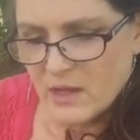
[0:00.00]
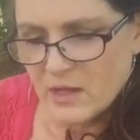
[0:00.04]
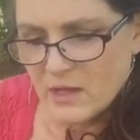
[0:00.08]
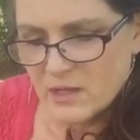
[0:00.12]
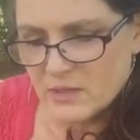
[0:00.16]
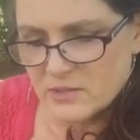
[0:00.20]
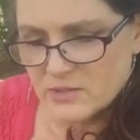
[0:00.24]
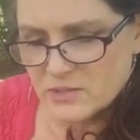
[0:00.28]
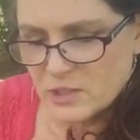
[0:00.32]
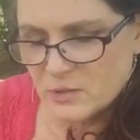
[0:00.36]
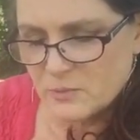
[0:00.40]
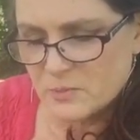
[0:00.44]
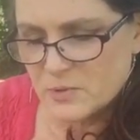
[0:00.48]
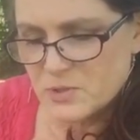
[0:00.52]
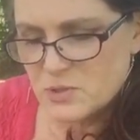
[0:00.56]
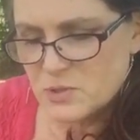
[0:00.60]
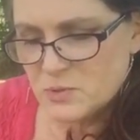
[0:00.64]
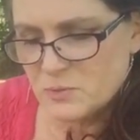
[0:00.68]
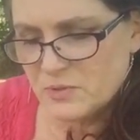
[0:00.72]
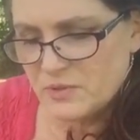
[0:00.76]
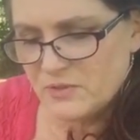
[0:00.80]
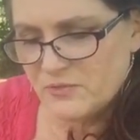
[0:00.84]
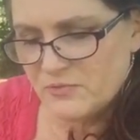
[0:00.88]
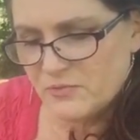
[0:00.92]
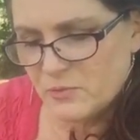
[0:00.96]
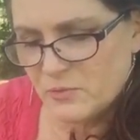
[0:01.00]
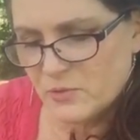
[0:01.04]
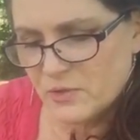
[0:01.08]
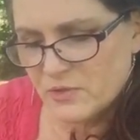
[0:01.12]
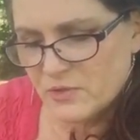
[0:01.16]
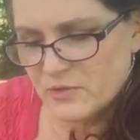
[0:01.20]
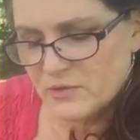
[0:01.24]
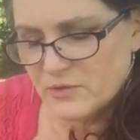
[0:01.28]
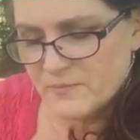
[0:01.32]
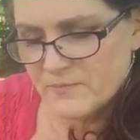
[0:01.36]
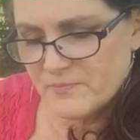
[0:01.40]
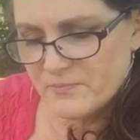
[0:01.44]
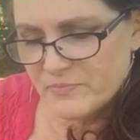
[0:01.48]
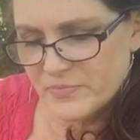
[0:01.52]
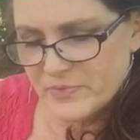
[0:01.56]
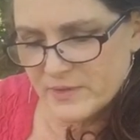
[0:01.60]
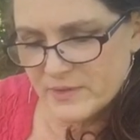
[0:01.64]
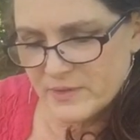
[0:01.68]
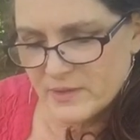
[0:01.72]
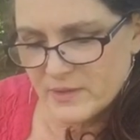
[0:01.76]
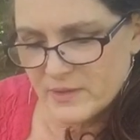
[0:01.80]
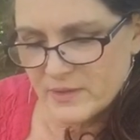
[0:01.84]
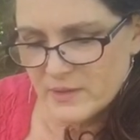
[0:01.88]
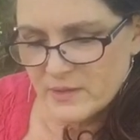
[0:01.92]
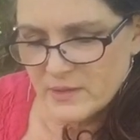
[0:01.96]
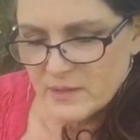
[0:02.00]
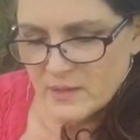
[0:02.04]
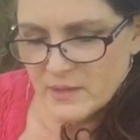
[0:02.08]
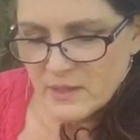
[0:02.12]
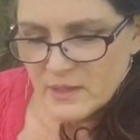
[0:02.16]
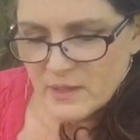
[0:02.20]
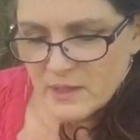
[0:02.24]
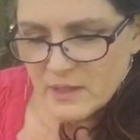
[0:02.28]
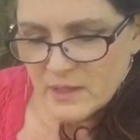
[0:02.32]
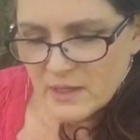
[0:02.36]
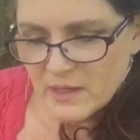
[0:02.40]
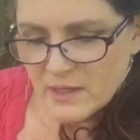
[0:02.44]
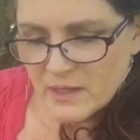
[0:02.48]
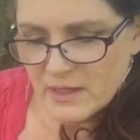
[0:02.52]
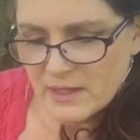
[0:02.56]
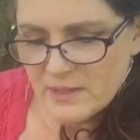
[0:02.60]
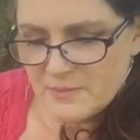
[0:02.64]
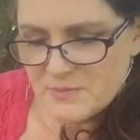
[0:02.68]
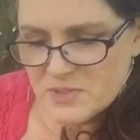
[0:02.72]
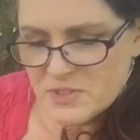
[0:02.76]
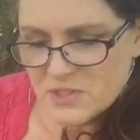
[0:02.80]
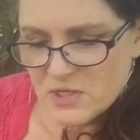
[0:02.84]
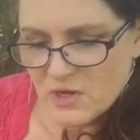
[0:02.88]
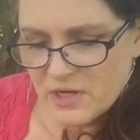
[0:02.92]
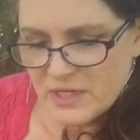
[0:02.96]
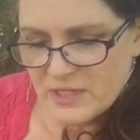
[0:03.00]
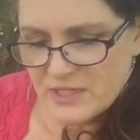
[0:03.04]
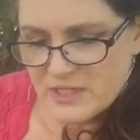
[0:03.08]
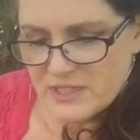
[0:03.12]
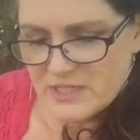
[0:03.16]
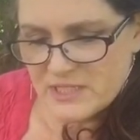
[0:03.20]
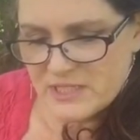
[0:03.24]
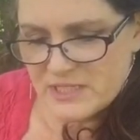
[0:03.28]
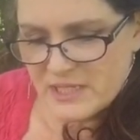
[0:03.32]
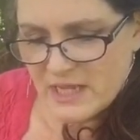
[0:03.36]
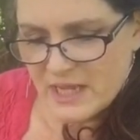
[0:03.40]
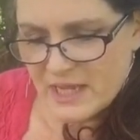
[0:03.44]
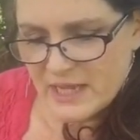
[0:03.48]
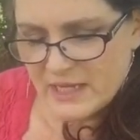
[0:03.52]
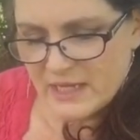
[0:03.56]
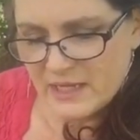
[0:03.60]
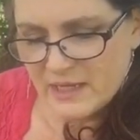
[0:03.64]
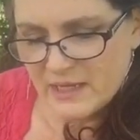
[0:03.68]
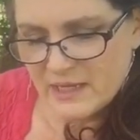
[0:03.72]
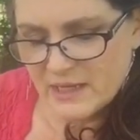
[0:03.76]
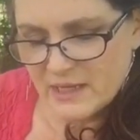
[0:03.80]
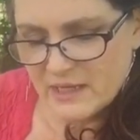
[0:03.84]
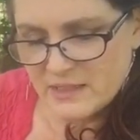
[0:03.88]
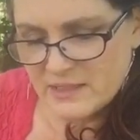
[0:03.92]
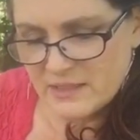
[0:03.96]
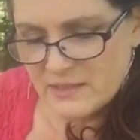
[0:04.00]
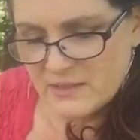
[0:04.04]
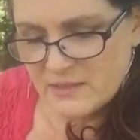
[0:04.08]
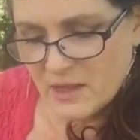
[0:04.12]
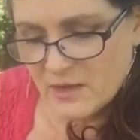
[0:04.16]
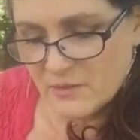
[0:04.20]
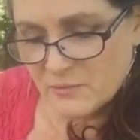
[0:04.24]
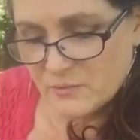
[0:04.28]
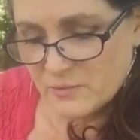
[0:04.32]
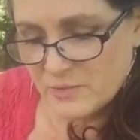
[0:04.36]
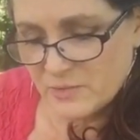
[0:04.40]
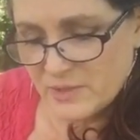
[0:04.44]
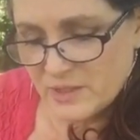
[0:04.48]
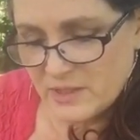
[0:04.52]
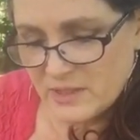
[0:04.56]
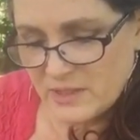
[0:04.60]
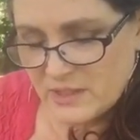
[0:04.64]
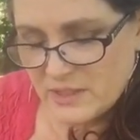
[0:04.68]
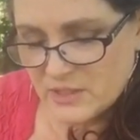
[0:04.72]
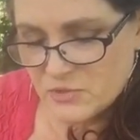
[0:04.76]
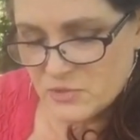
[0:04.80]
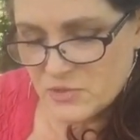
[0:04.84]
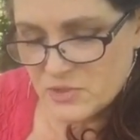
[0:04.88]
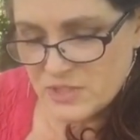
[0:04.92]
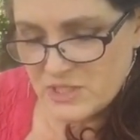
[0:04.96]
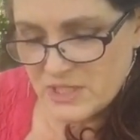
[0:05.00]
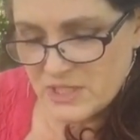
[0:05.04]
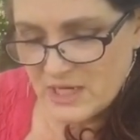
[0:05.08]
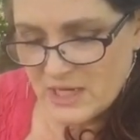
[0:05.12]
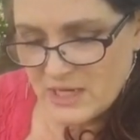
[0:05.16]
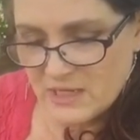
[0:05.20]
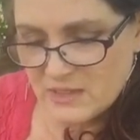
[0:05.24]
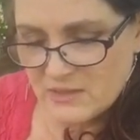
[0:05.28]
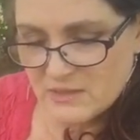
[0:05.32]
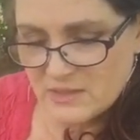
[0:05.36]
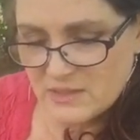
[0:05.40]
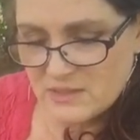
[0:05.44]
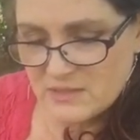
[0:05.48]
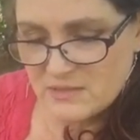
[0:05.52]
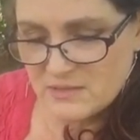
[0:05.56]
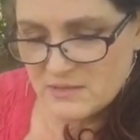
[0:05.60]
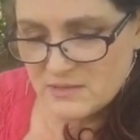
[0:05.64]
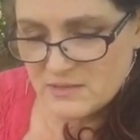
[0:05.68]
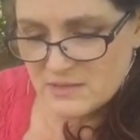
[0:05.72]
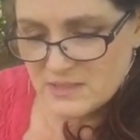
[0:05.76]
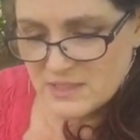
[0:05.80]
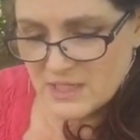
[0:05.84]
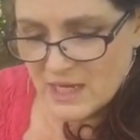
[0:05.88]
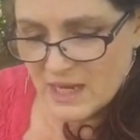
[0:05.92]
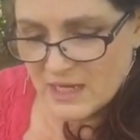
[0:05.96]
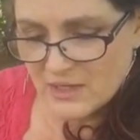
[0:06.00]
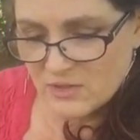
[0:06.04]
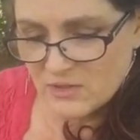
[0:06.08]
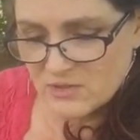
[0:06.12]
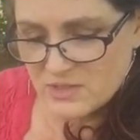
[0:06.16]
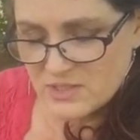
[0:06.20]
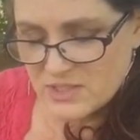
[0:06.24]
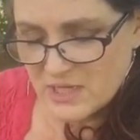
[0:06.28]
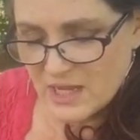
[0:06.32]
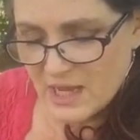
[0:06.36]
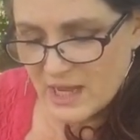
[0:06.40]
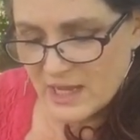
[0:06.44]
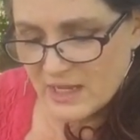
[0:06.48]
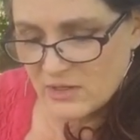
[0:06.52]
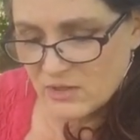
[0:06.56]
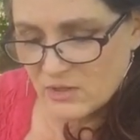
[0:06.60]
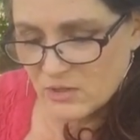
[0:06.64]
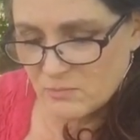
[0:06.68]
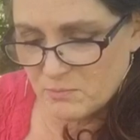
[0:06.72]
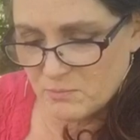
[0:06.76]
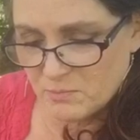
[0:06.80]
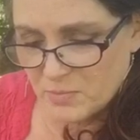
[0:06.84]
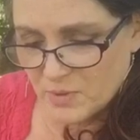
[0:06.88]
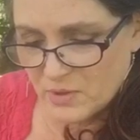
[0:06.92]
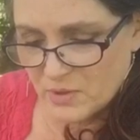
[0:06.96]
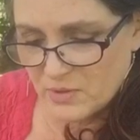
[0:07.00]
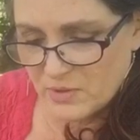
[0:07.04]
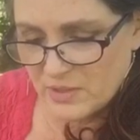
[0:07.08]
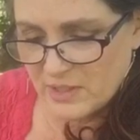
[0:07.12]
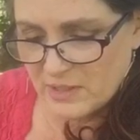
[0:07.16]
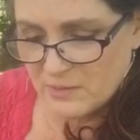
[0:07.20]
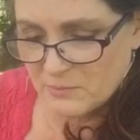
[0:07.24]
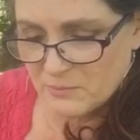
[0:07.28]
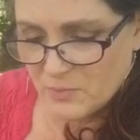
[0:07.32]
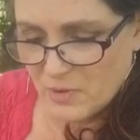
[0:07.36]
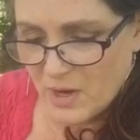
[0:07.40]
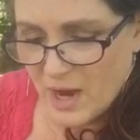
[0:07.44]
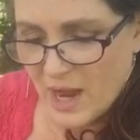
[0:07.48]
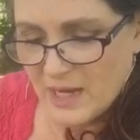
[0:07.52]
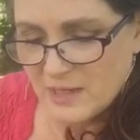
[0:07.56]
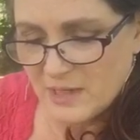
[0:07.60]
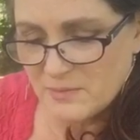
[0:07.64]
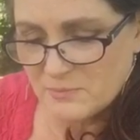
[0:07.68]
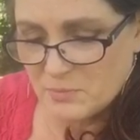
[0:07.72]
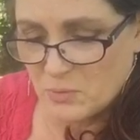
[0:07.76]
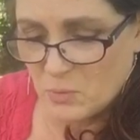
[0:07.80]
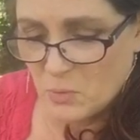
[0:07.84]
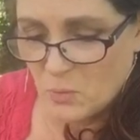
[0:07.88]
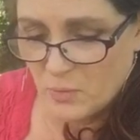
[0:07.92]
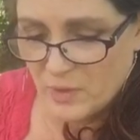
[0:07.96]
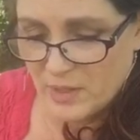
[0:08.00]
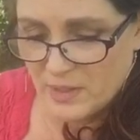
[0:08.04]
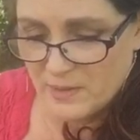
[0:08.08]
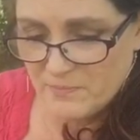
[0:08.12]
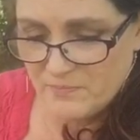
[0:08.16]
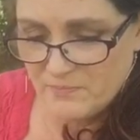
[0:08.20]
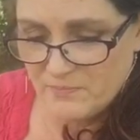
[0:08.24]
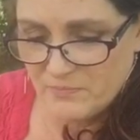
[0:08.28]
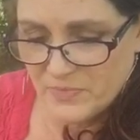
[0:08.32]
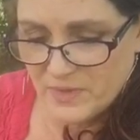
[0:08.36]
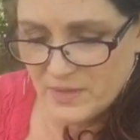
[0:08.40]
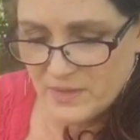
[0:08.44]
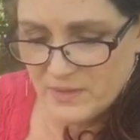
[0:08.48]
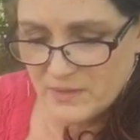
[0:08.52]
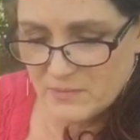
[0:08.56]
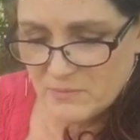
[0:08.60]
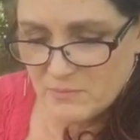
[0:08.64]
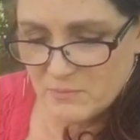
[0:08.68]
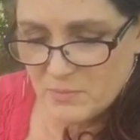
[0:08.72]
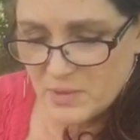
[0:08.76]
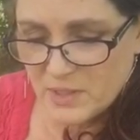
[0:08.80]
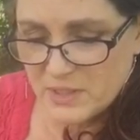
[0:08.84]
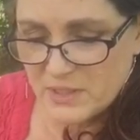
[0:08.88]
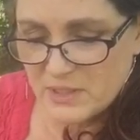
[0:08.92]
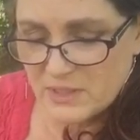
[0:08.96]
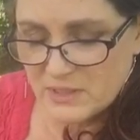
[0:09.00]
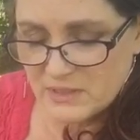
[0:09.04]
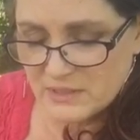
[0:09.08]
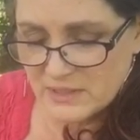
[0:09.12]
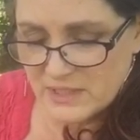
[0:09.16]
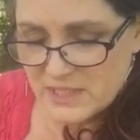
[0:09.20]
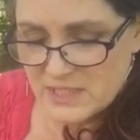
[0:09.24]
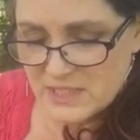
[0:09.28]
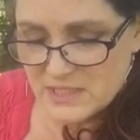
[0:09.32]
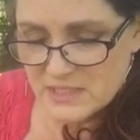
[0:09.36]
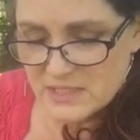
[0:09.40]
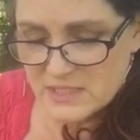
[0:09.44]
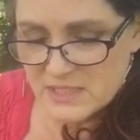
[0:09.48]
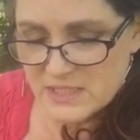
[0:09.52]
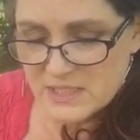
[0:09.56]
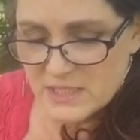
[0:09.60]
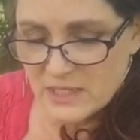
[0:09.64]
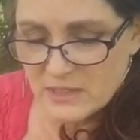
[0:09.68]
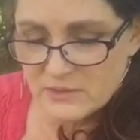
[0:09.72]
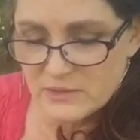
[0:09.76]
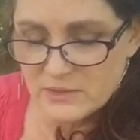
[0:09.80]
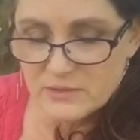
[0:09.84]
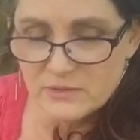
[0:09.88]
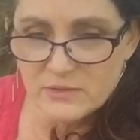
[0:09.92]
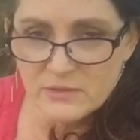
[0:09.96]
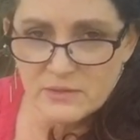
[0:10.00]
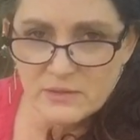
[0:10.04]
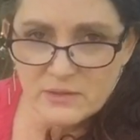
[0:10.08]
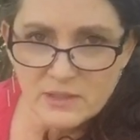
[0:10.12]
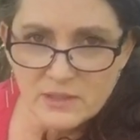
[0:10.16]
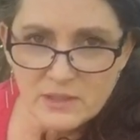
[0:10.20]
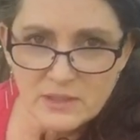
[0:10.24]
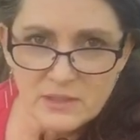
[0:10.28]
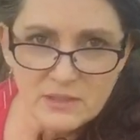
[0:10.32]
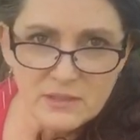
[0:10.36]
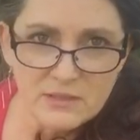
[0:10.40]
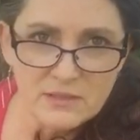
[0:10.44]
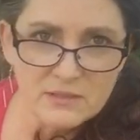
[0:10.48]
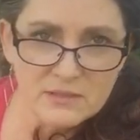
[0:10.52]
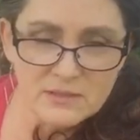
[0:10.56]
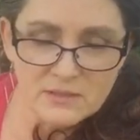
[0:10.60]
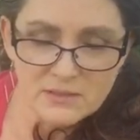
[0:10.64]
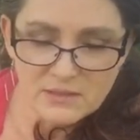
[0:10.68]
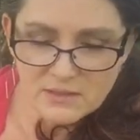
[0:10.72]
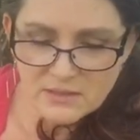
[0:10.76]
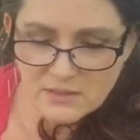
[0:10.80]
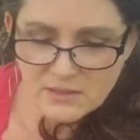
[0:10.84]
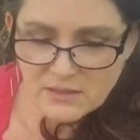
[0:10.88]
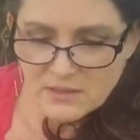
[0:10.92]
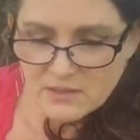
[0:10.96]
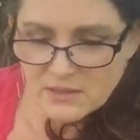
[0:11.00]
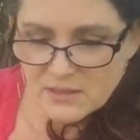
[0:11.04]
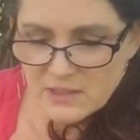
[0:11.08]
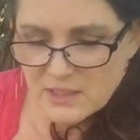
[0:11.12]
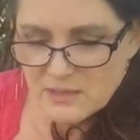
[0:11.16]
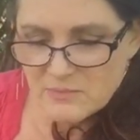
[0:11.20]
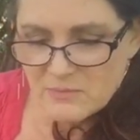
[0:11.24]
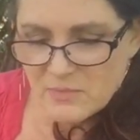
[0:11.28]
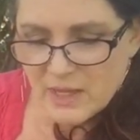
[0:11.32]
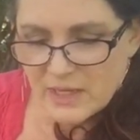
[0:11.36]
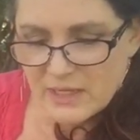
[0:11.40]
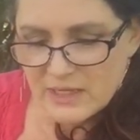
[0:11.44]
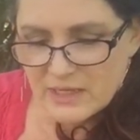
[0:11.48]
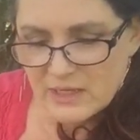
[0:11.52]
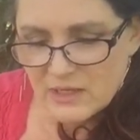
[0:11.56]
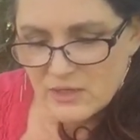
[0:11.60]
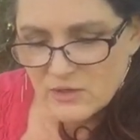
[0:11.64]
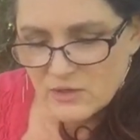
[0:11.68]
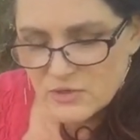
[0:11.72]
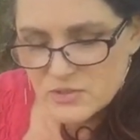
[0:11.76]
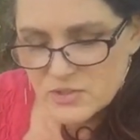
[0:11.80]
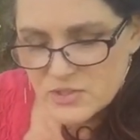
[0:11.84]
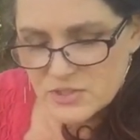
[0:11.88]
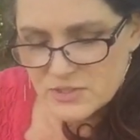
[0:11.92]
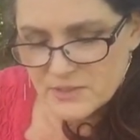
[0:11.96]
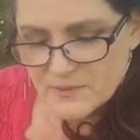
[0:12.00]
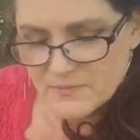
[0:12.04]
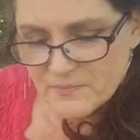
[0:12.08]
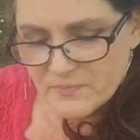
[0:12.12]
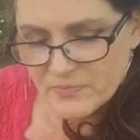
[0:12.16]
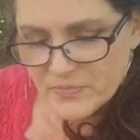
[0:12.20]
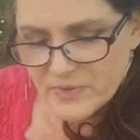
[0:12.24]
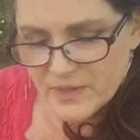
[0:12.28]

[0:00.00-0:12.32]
October 24th. I'm sorry to say I did not really understand the Tiger, Tiger, Burning Bright poem, but at least it sounded good in my ears.